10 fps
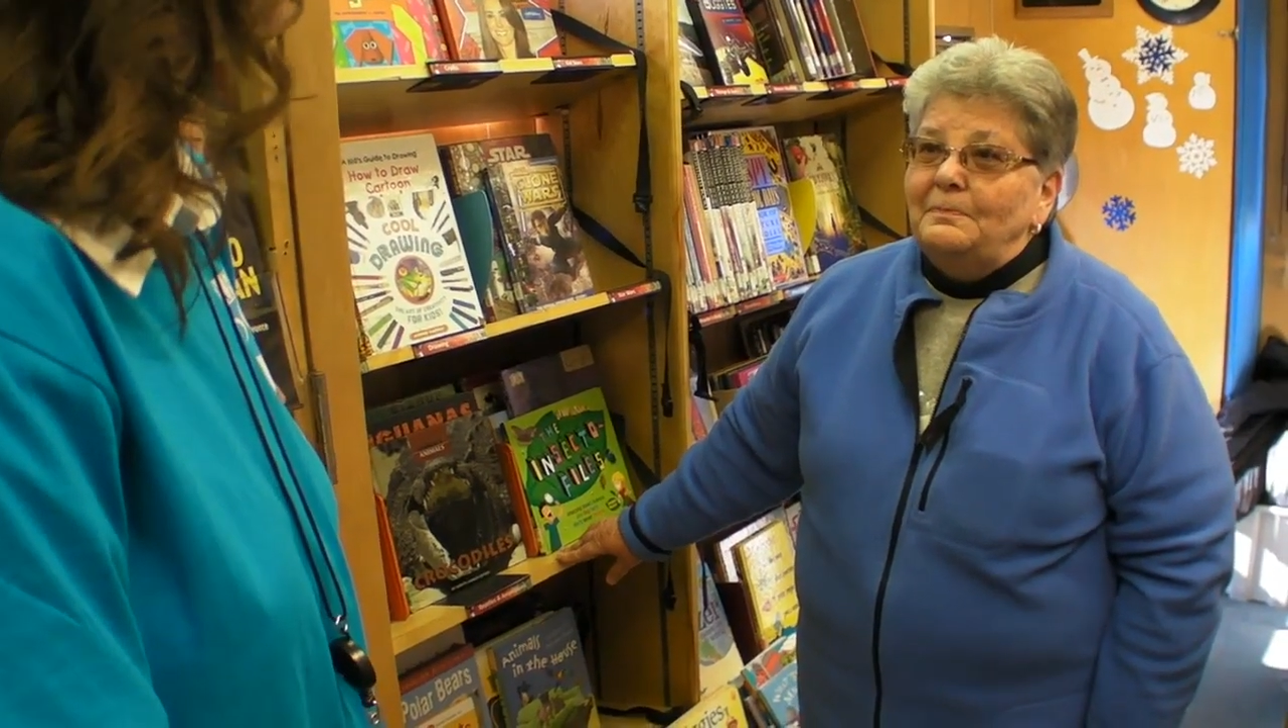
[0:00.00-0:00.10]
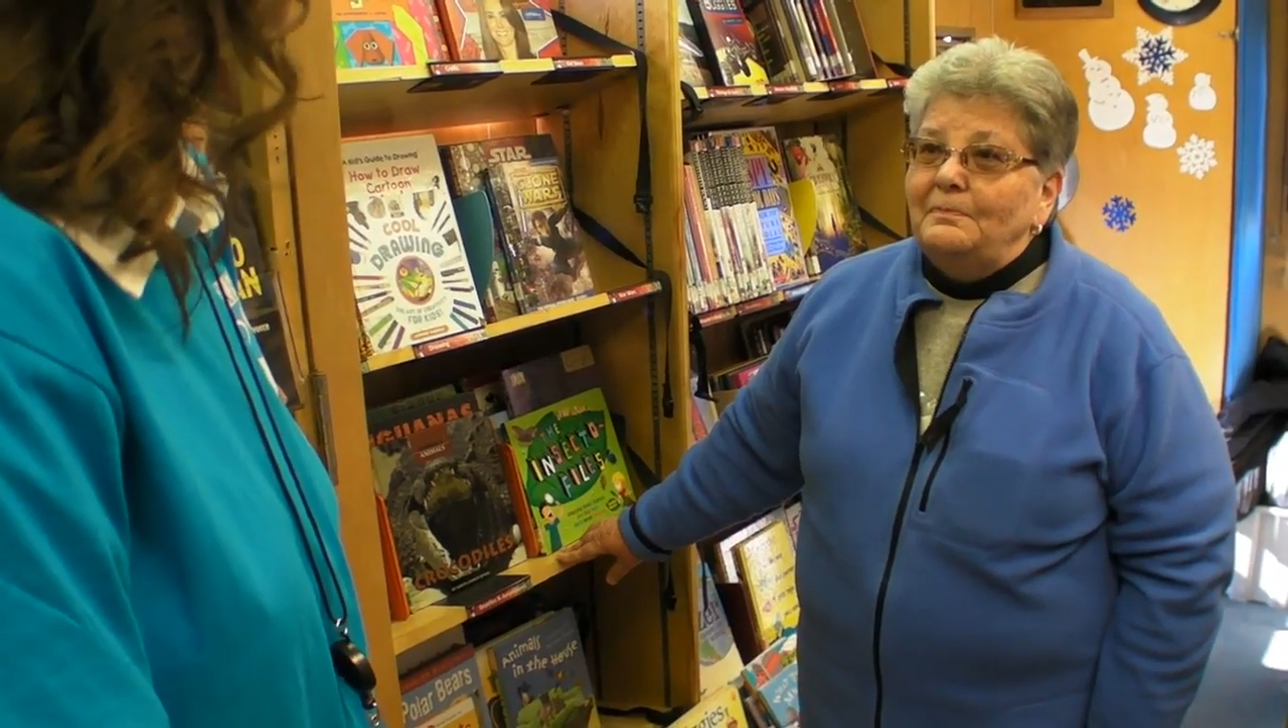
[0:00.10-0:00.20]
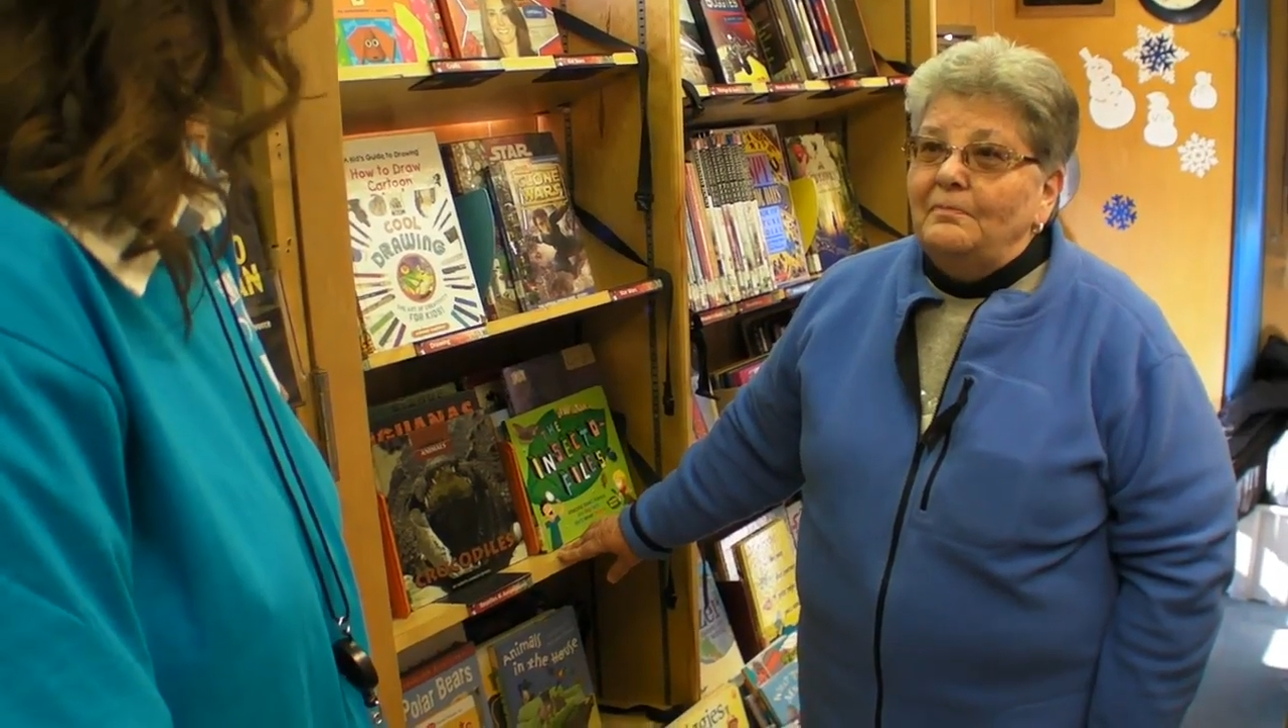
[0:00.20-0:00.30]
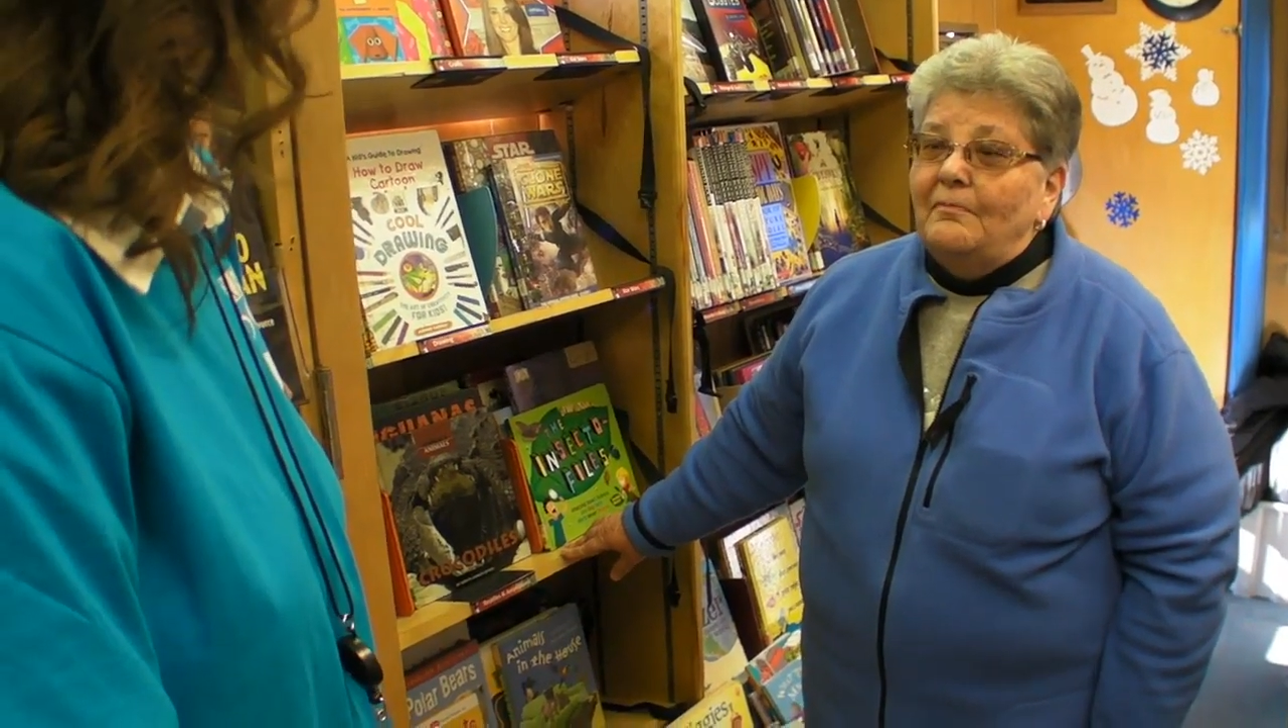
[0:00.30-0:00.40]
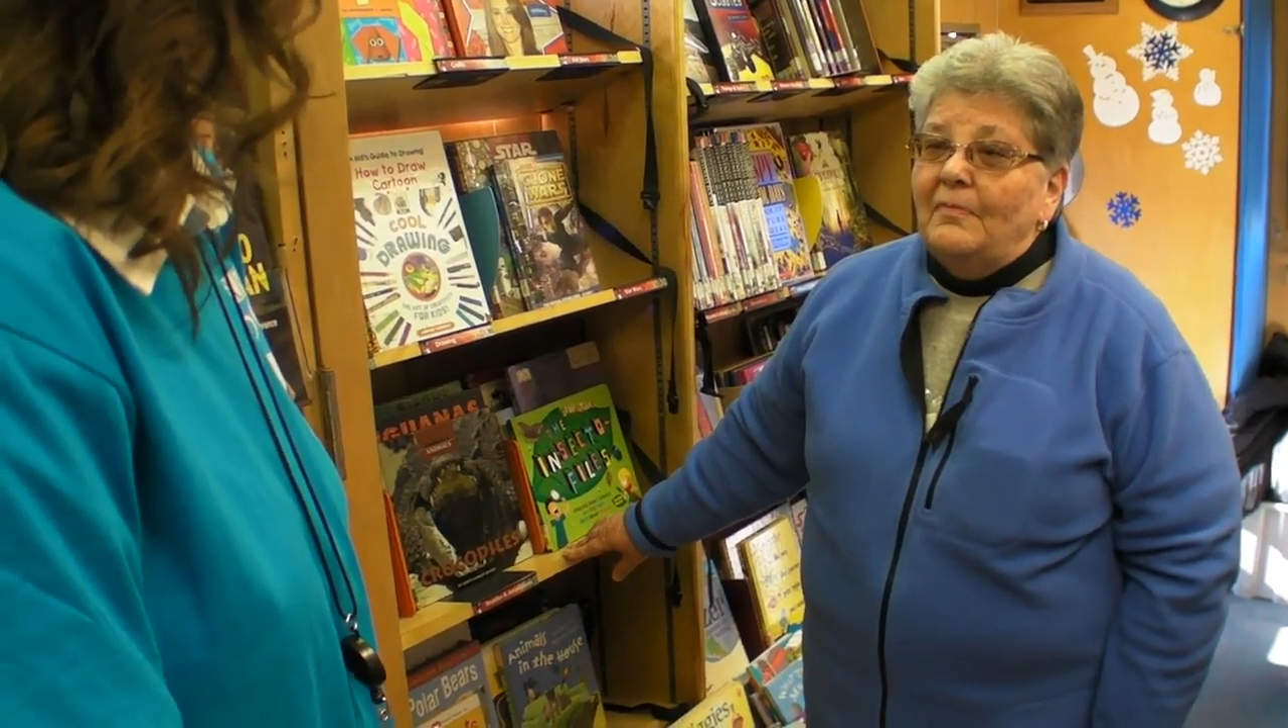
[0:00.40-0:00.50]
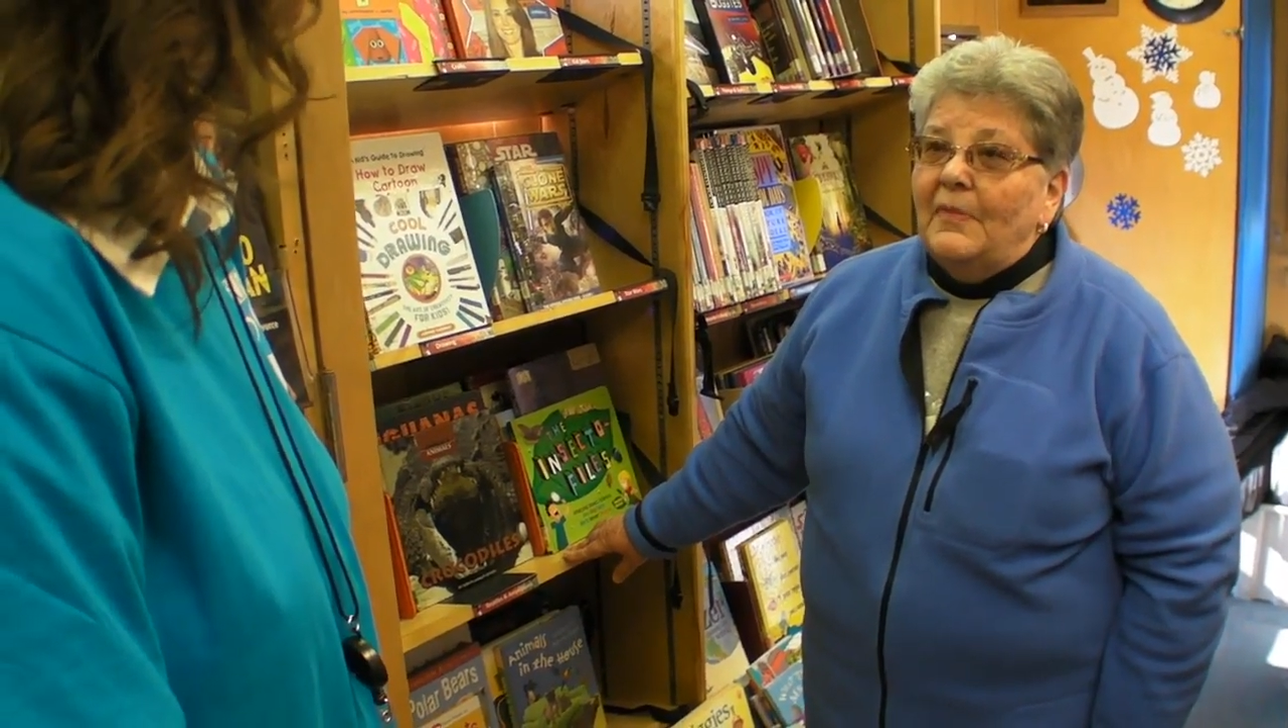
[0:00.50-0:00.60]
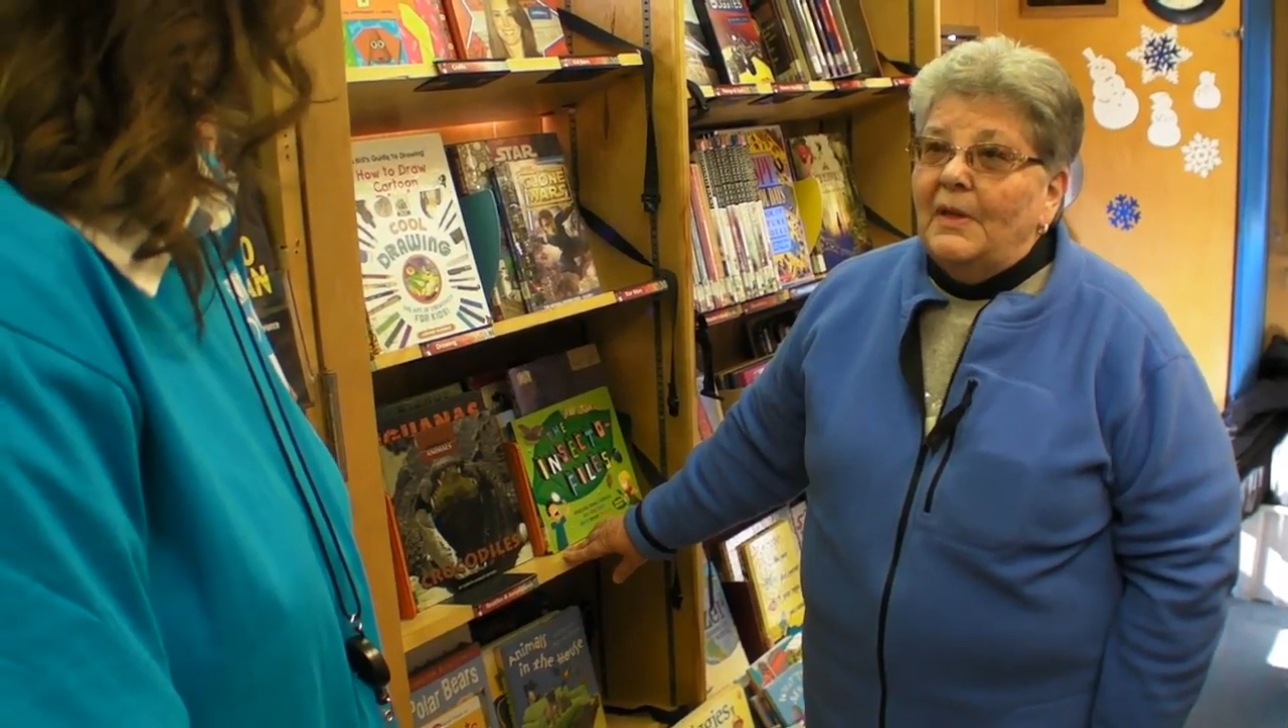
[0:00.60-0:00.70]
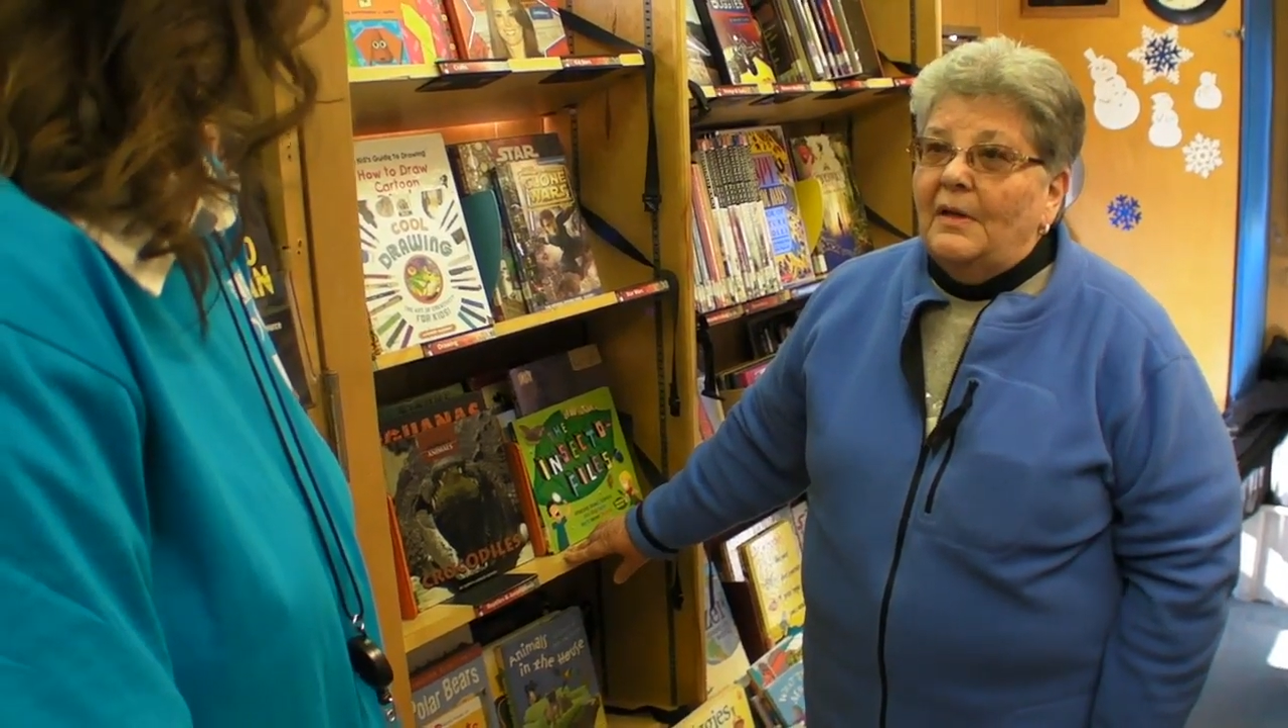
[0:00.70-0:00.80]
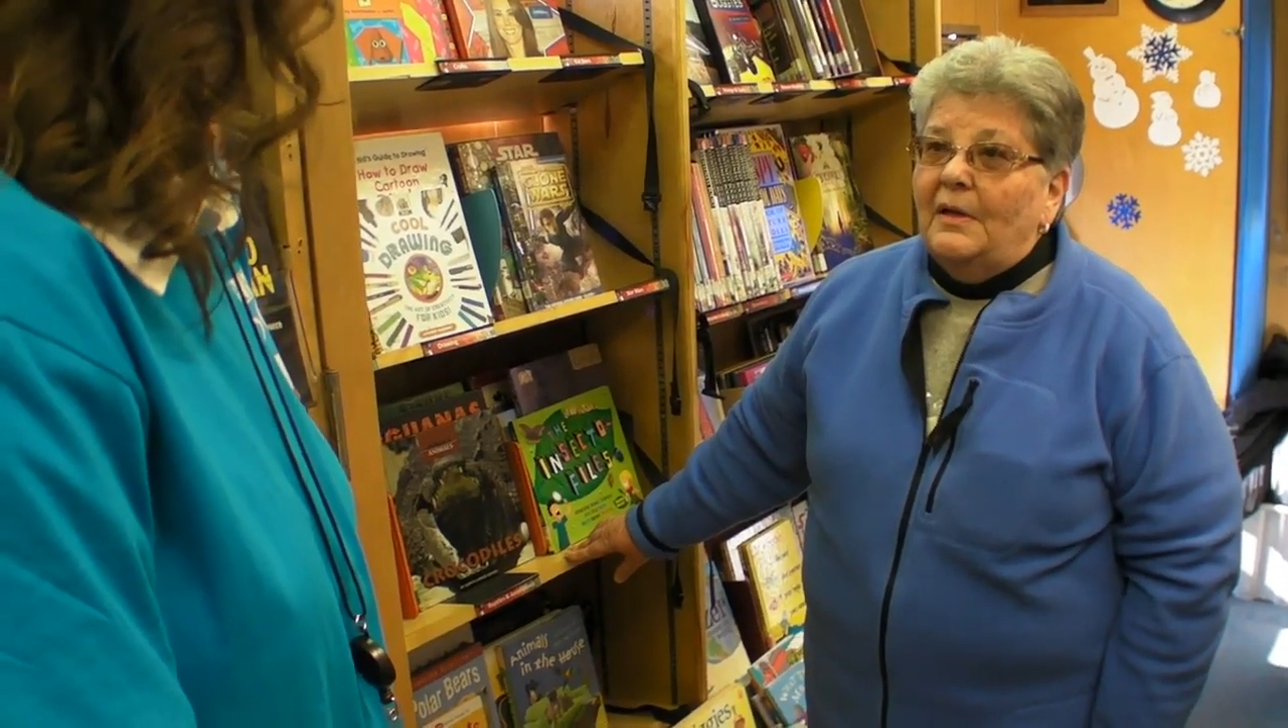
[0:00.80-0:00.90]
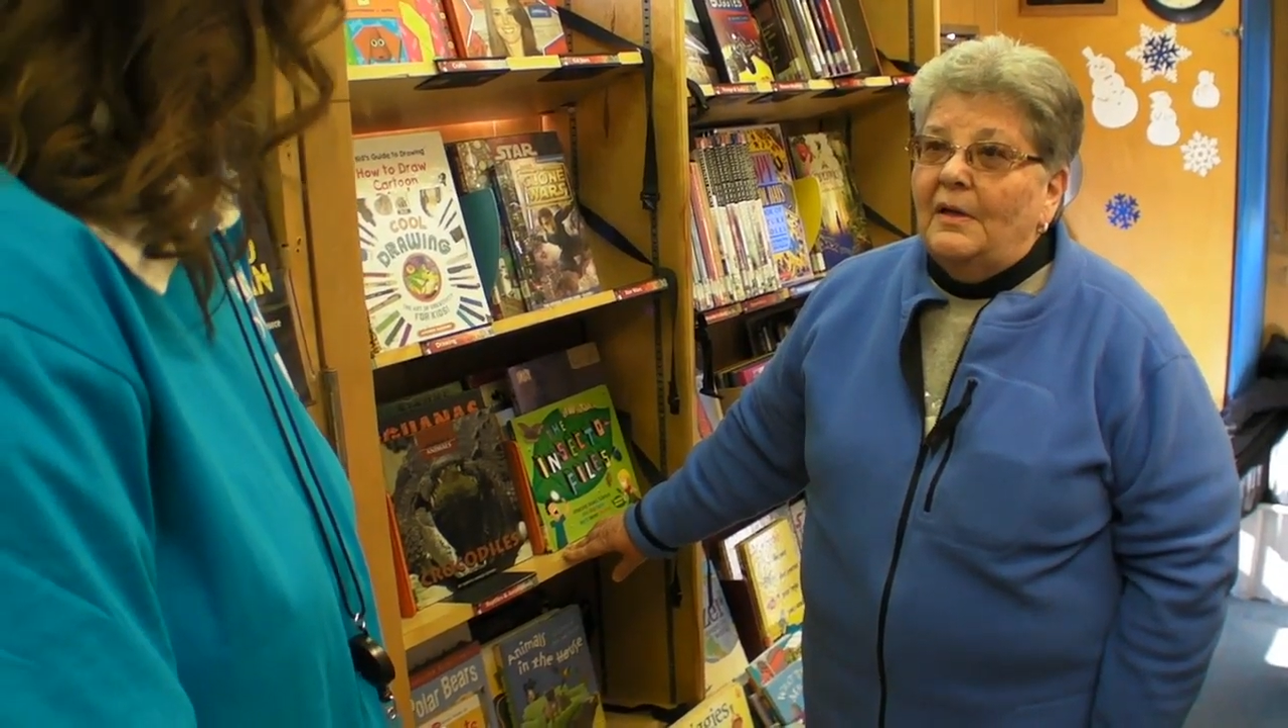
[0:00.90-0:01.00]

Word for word: What types of stuff